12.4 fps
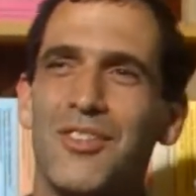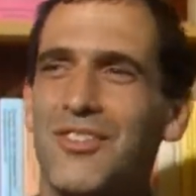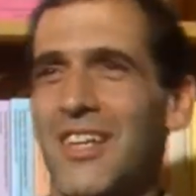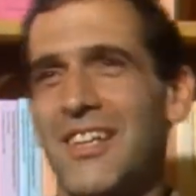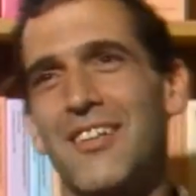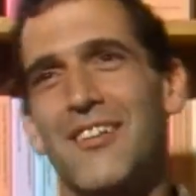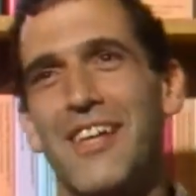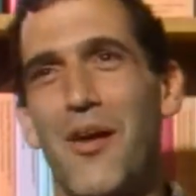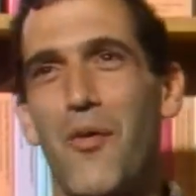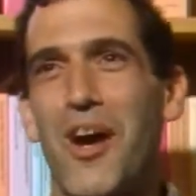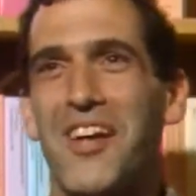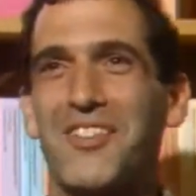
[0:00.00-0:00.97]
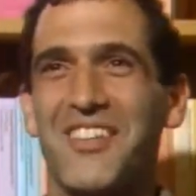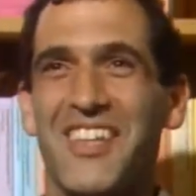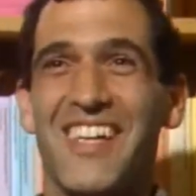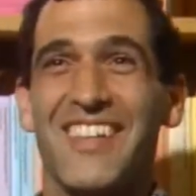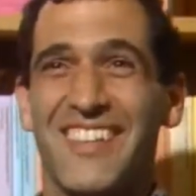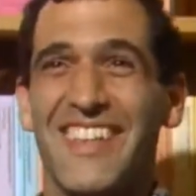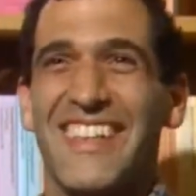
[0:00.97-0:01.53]
He said, here, now wash
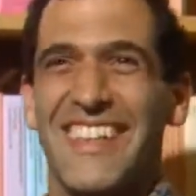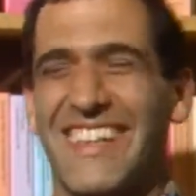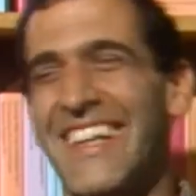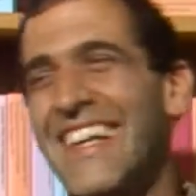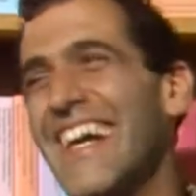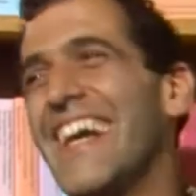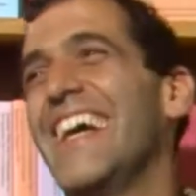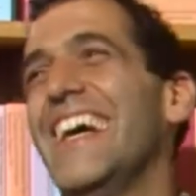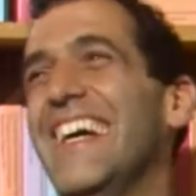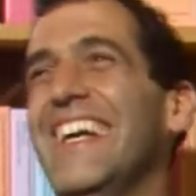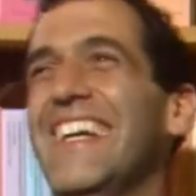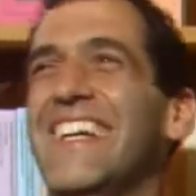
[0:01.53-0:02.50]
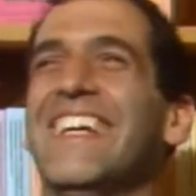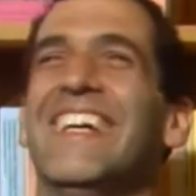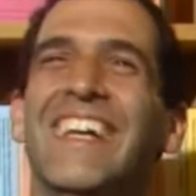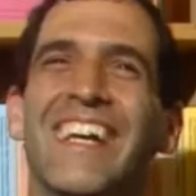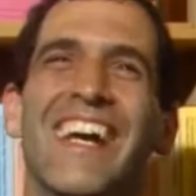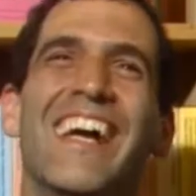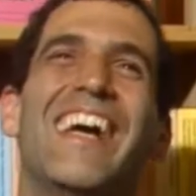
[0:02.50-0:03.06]
this.
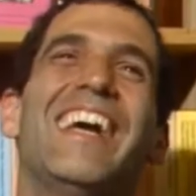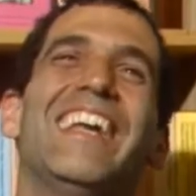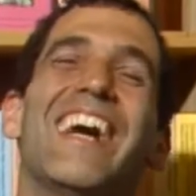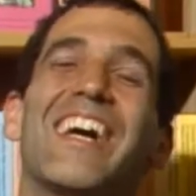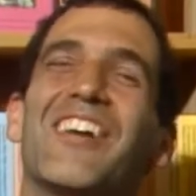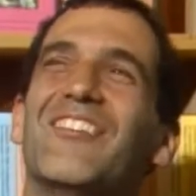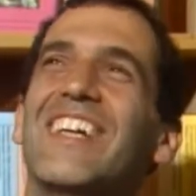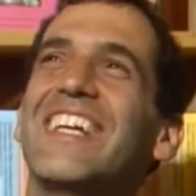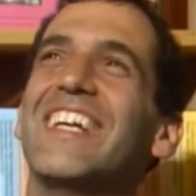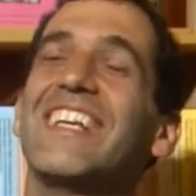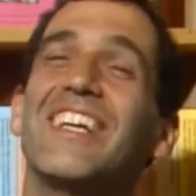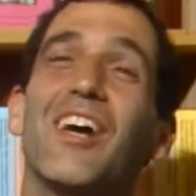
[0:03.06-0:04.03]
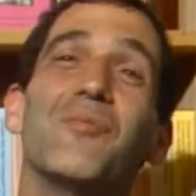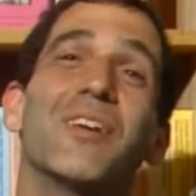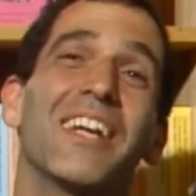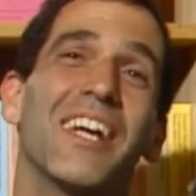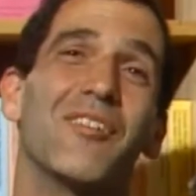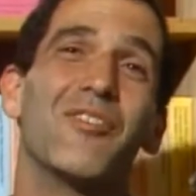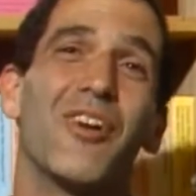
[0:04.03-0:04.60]
and I
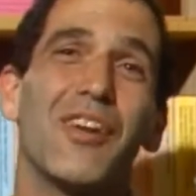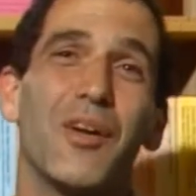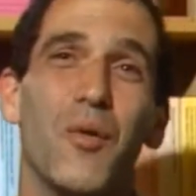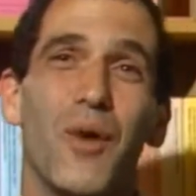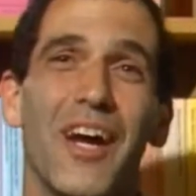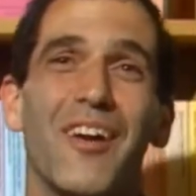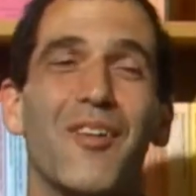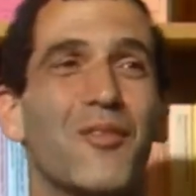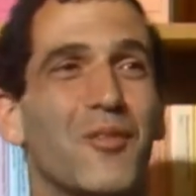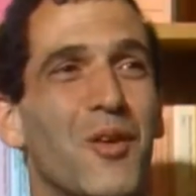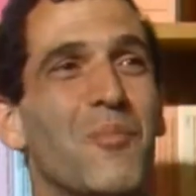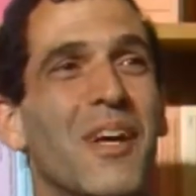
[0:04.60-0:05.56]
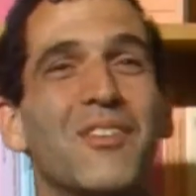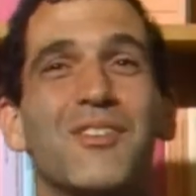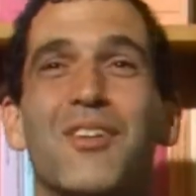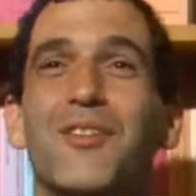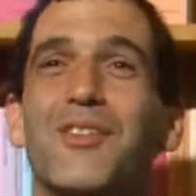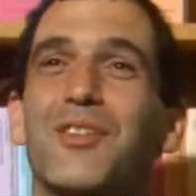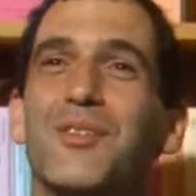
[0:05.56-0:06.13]
became very aware of what my
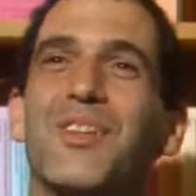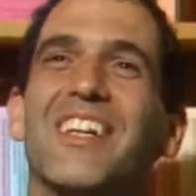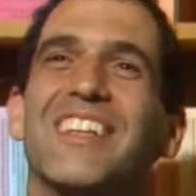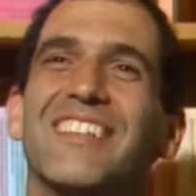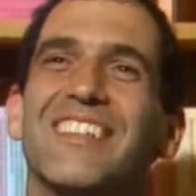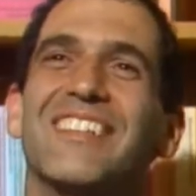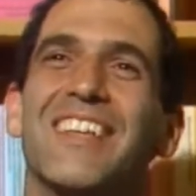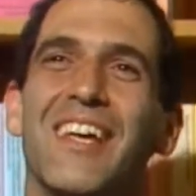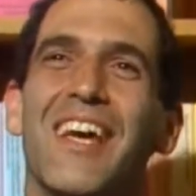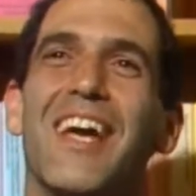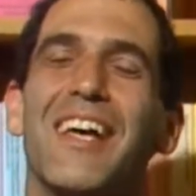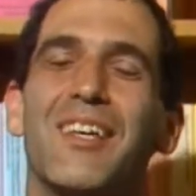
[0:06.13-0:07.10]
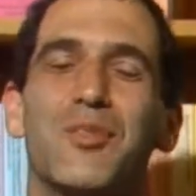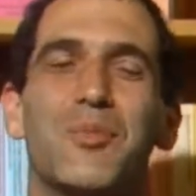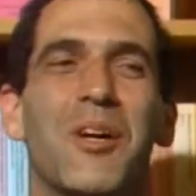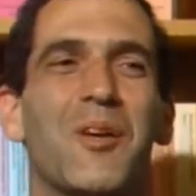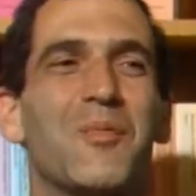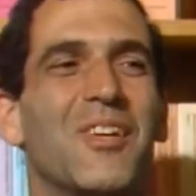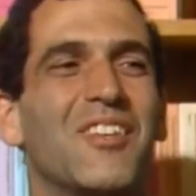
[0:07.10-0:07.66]
service was as
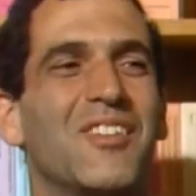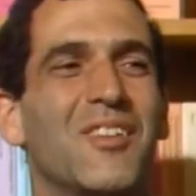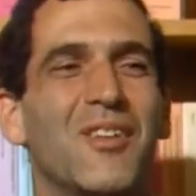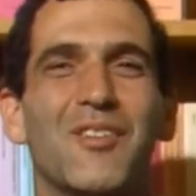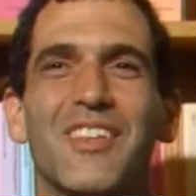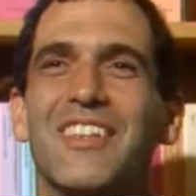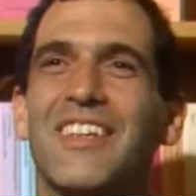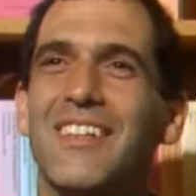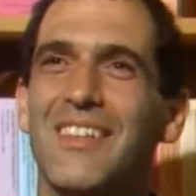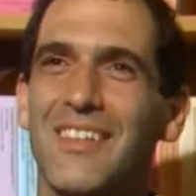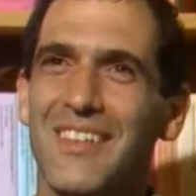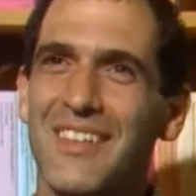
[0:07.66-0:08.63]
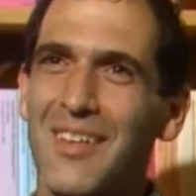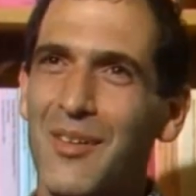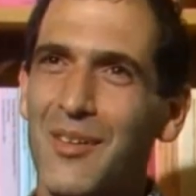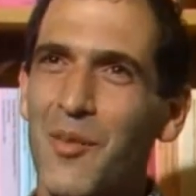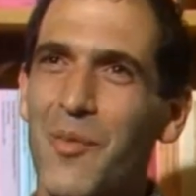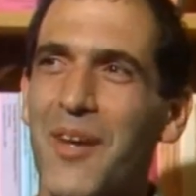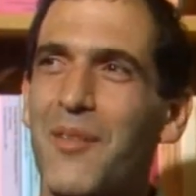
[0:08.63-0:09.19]
Prabhupada's servant, that,
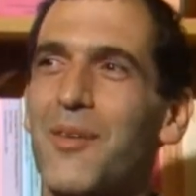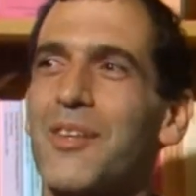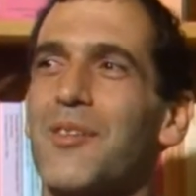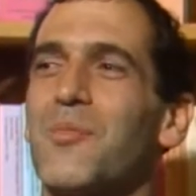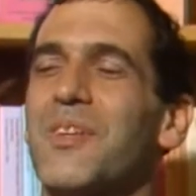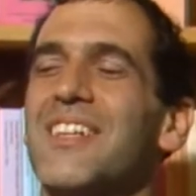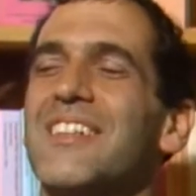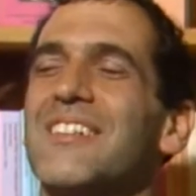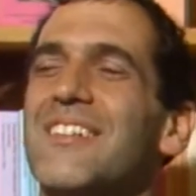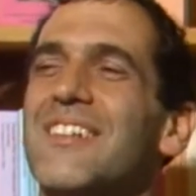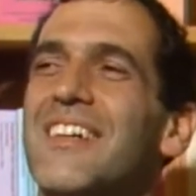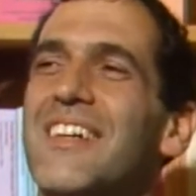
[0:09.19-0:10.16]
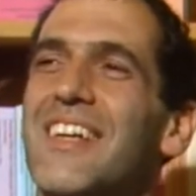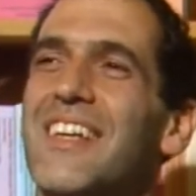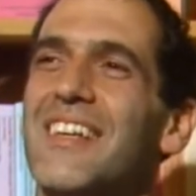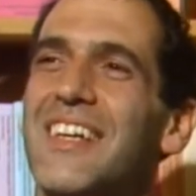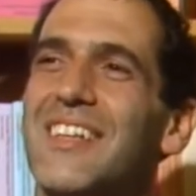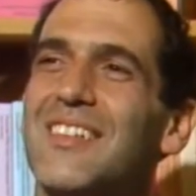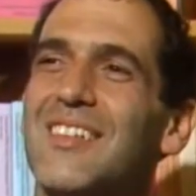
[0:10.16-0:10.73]
no matter what the menial
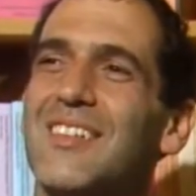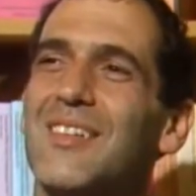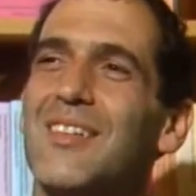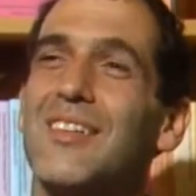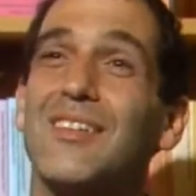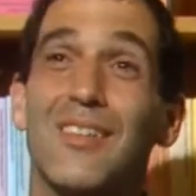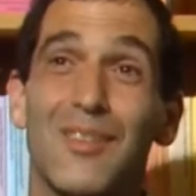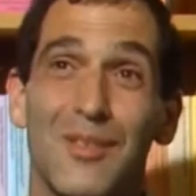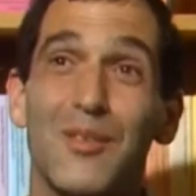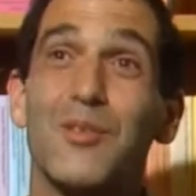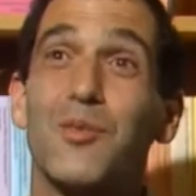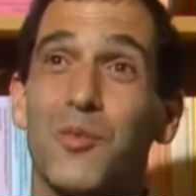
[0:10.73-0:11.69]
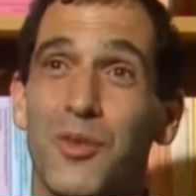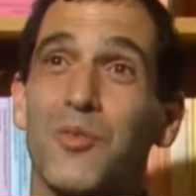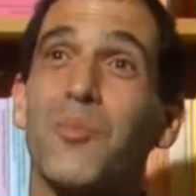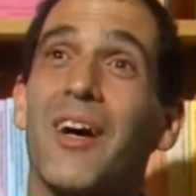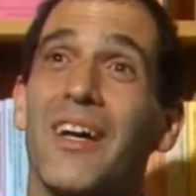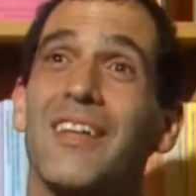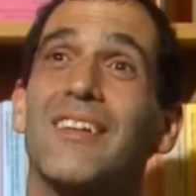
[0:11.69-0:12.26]
thing to do, that this is
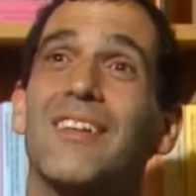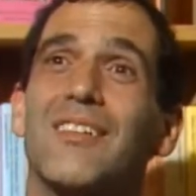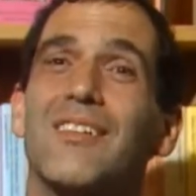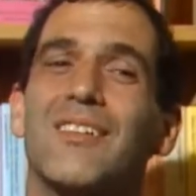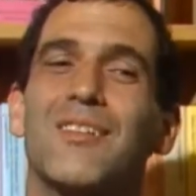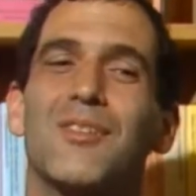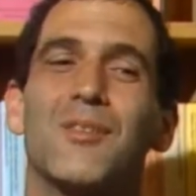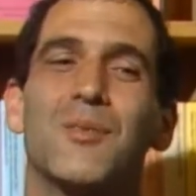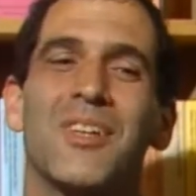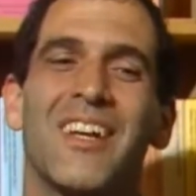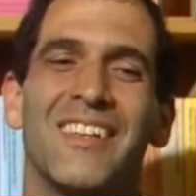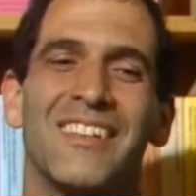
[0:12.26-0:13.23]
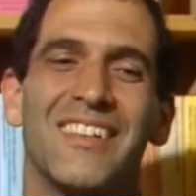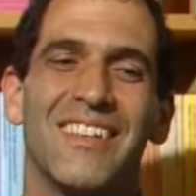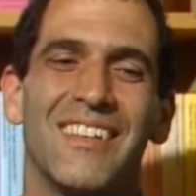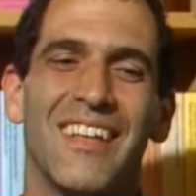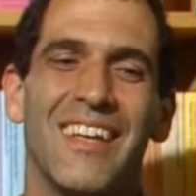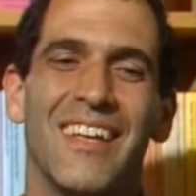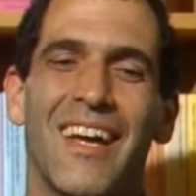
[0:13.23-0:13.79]
what I
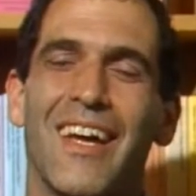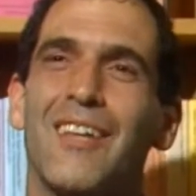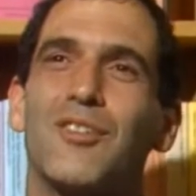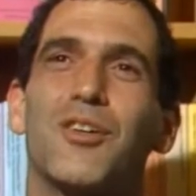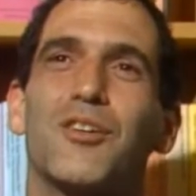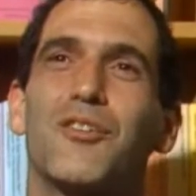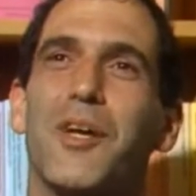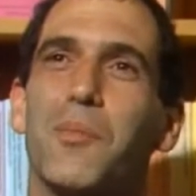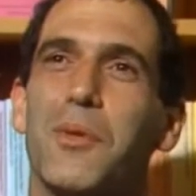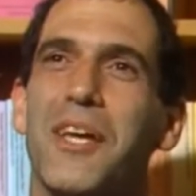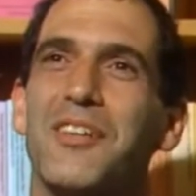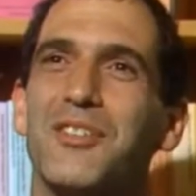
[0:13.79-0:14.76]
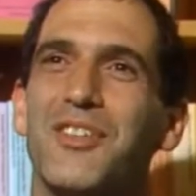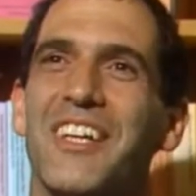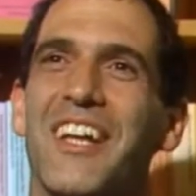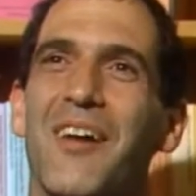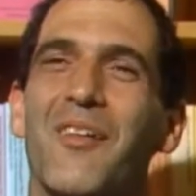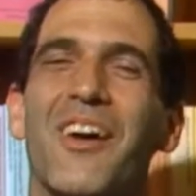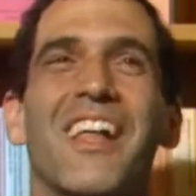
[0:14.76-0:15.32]
did, and I took great pleasure in it.
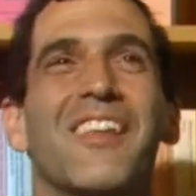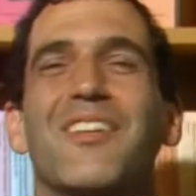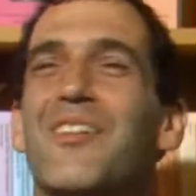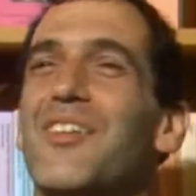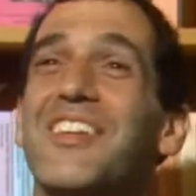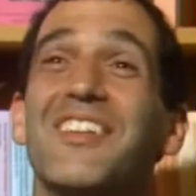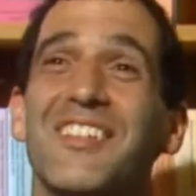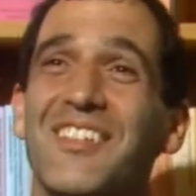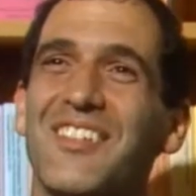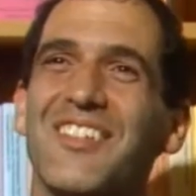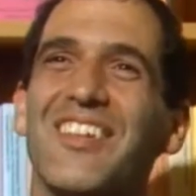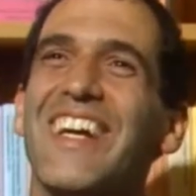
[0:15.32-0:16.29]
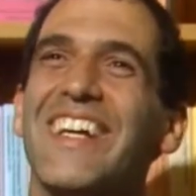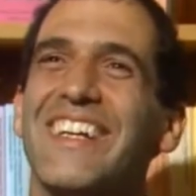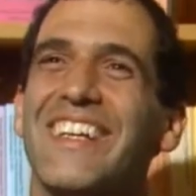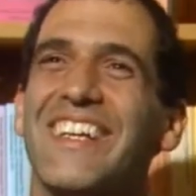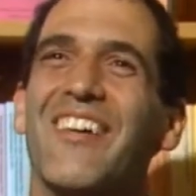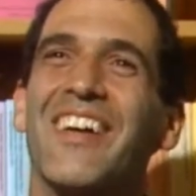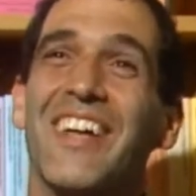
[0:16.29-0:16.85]
I thought, well, this is great.
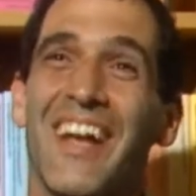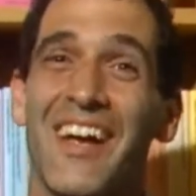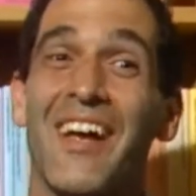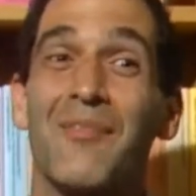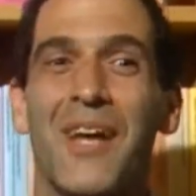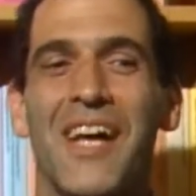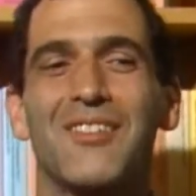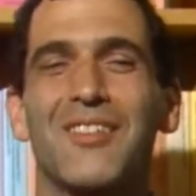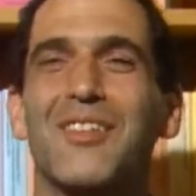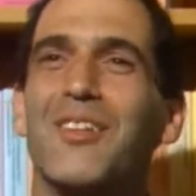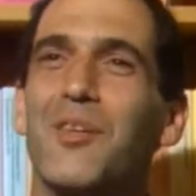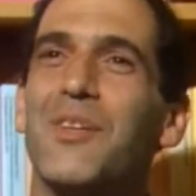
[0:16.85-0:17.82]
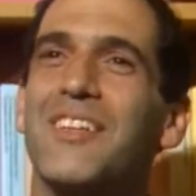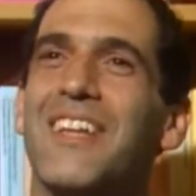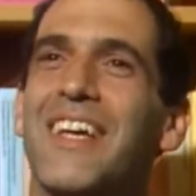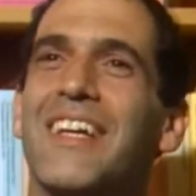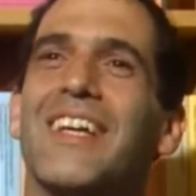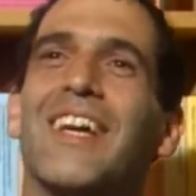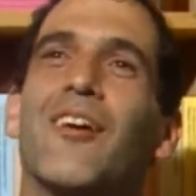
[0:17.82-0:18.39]
I'm actually going to be
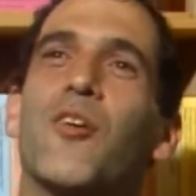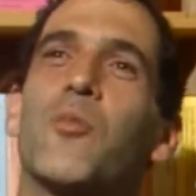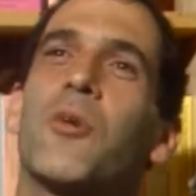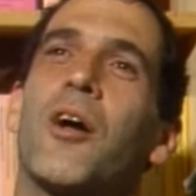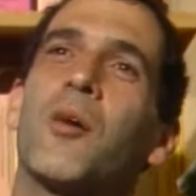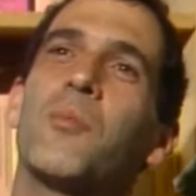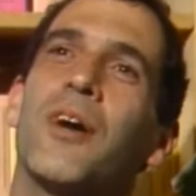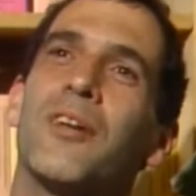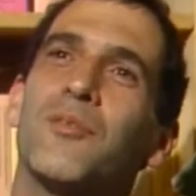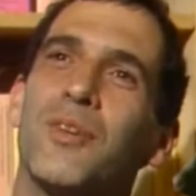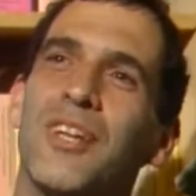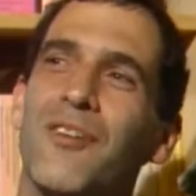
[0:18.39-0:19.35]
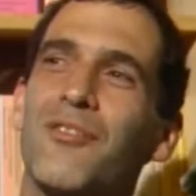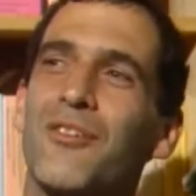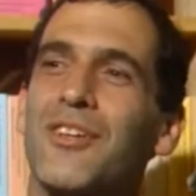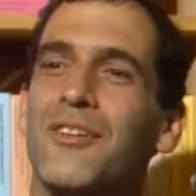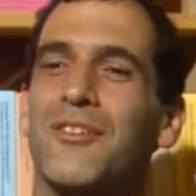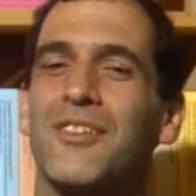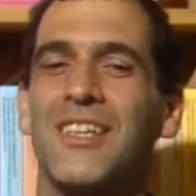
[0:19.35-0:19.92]
taking care of Prabhupada in whatever
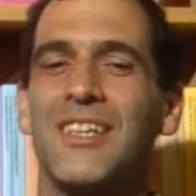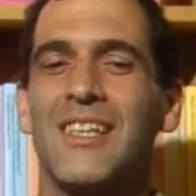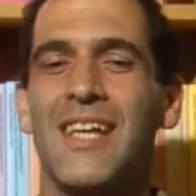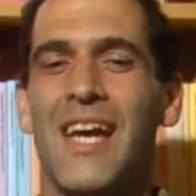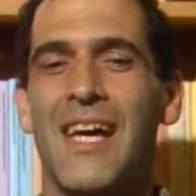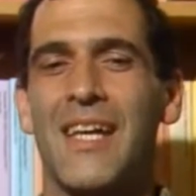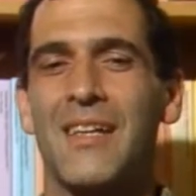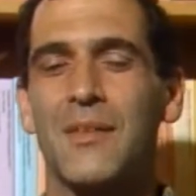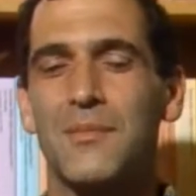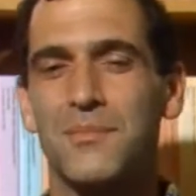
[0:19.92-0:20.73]
little need he had.